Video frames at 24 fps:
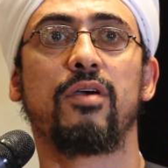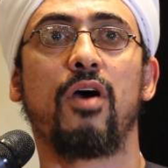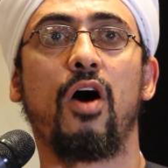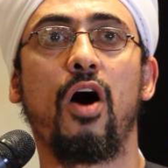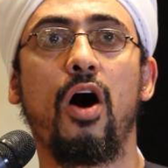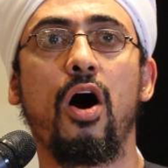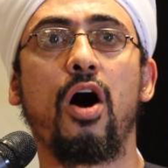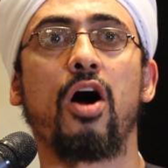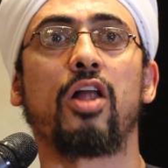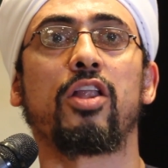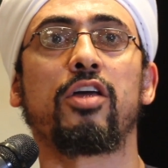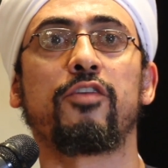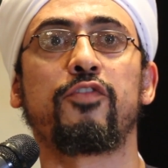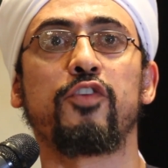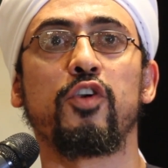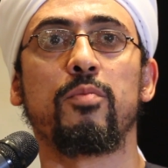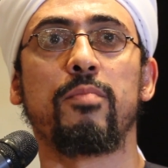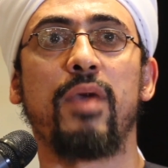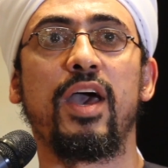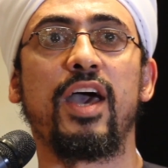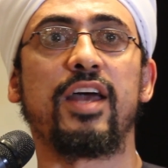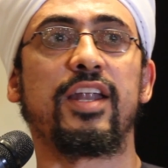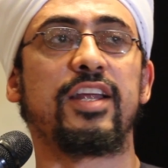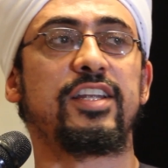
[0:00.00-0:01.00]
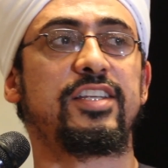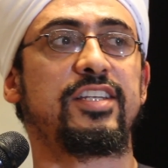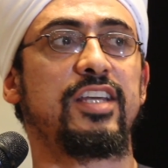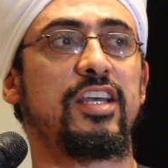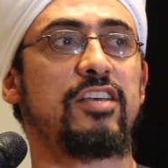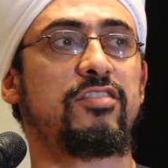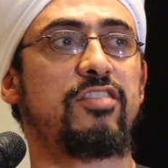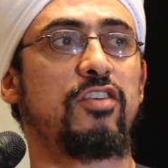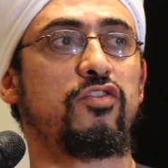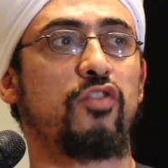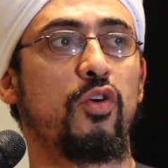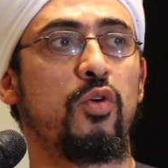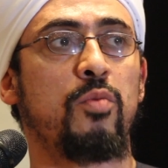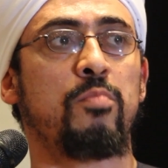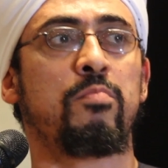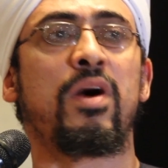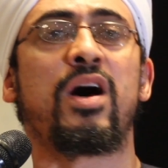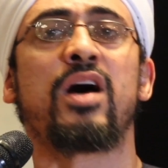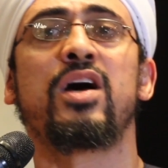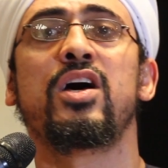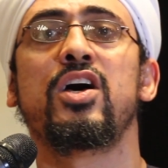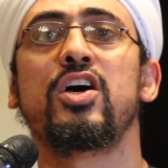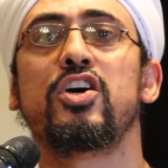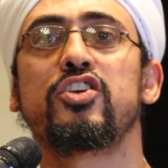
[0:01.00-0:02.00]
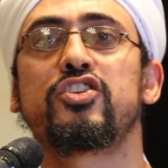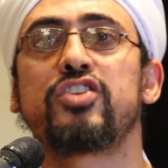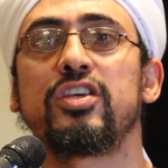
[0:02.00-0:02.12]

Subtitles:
All of humanity is his ummah.